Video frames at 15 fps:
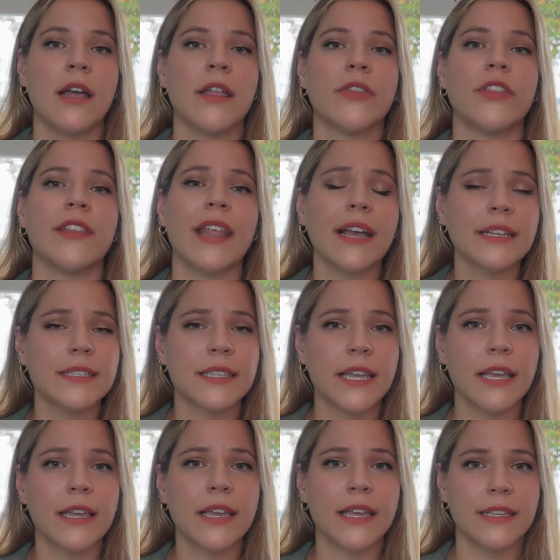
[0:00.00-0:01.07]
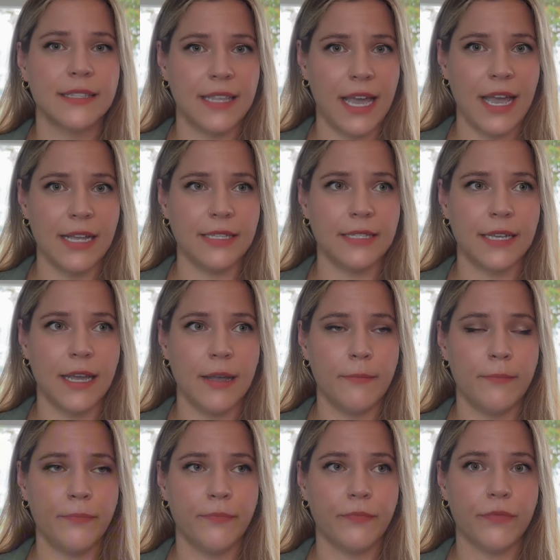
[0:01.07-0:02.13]
The next thing is that
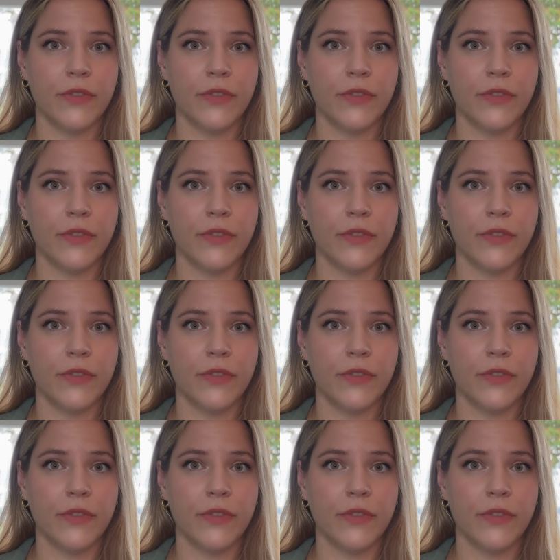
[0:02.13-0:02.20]
um,